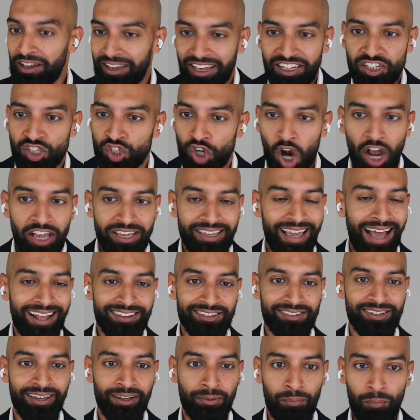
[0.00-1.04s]
a
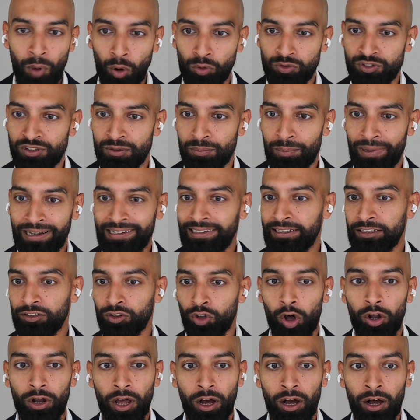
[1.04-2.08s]
gigantic
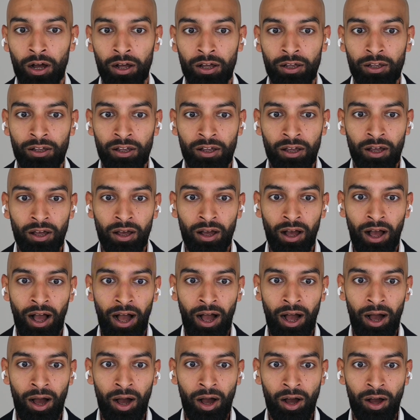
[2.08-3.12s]
multi-million-dollar
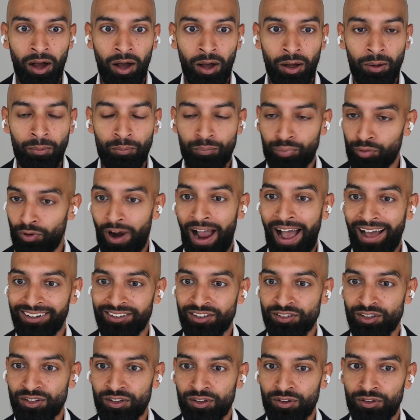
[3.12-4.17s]

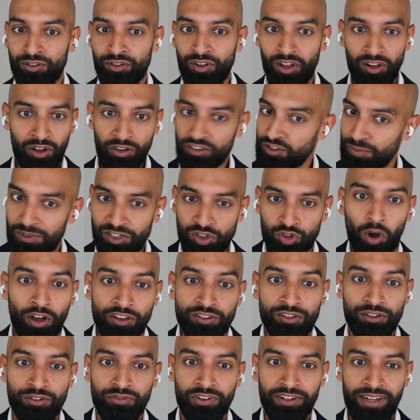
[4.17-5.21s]
brand that has been
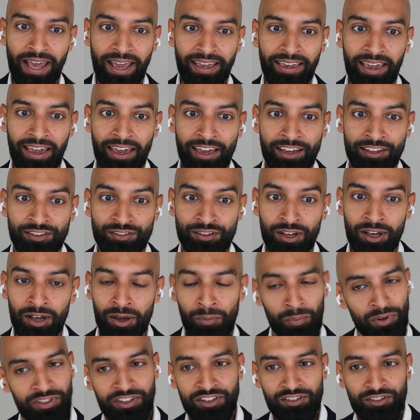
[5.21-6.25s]
trusted for decades.
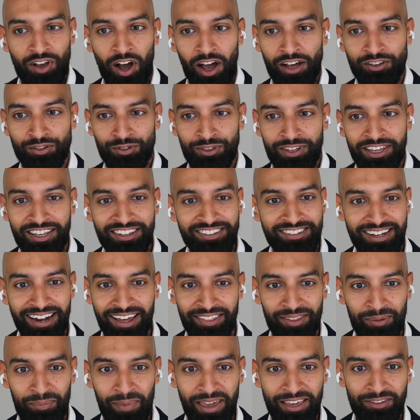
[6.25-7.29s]
But these guys on the internet
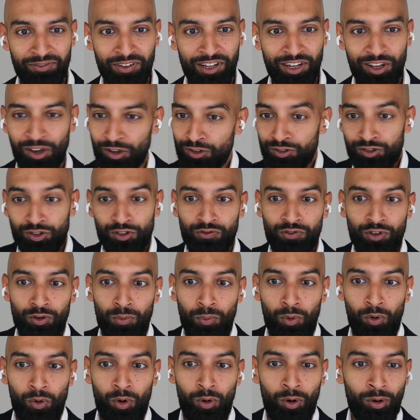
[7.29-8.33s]
that make videos just feel
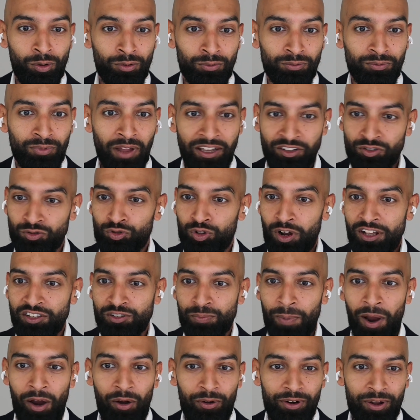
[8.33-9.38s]
more like
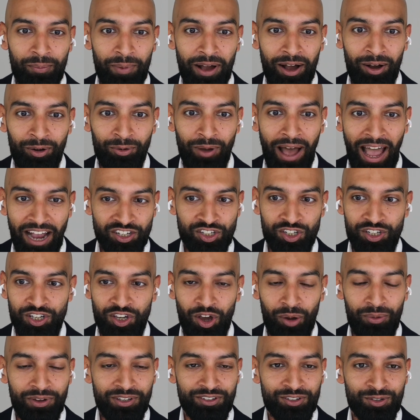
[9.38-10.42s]
transparent about actually
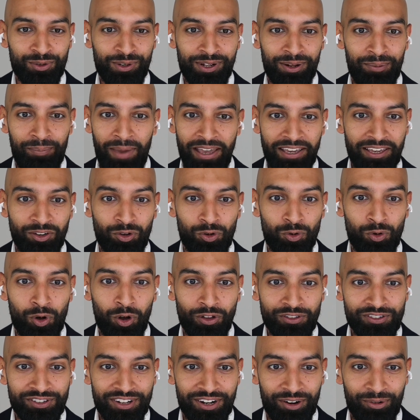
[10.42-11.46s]
going to it and making cool
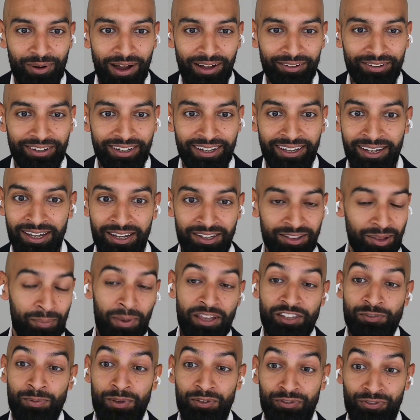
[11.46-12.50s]
content around it that
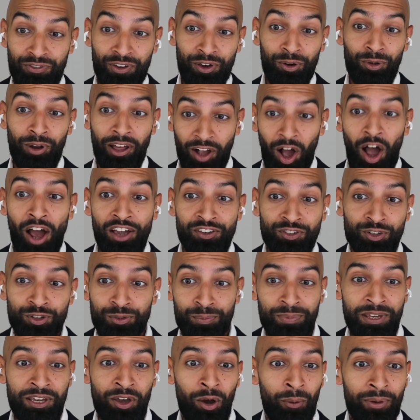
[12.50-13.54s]
makes me feel like I should
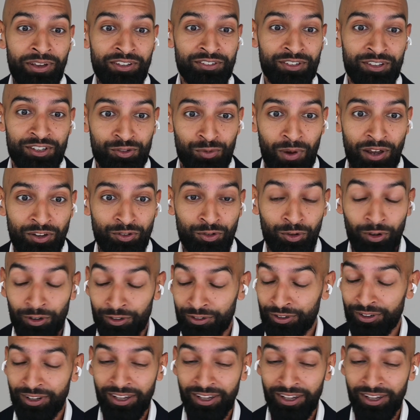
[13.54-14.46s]
be going to this restaurant